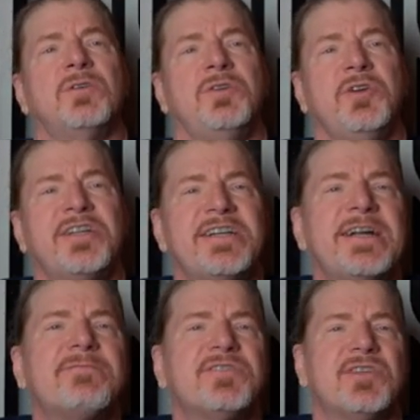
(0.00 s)
Due to the
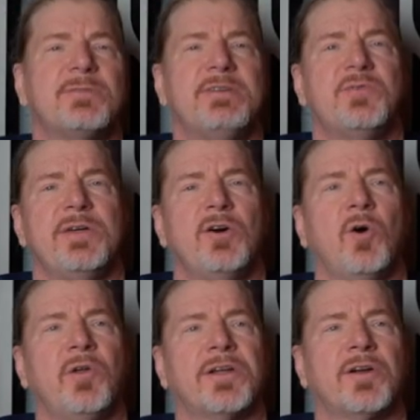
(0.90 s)
differences between
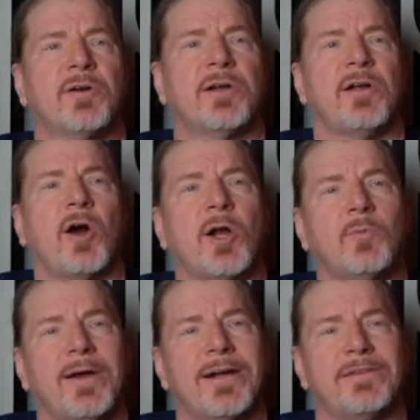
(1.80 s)
old and current
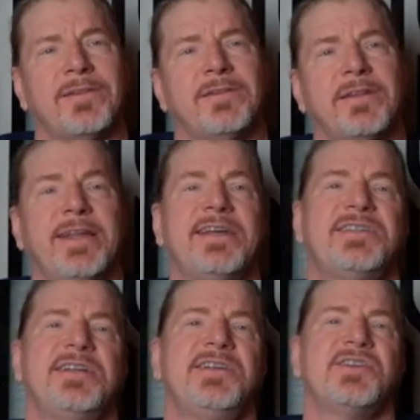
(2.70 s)
hardware, the
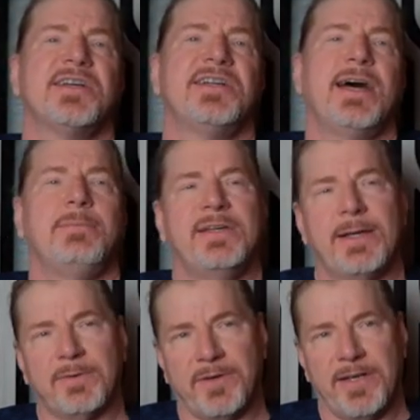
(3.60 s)
legacy edition cannot be
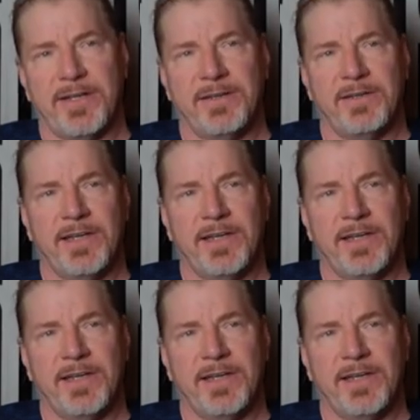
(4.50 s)
upgraded,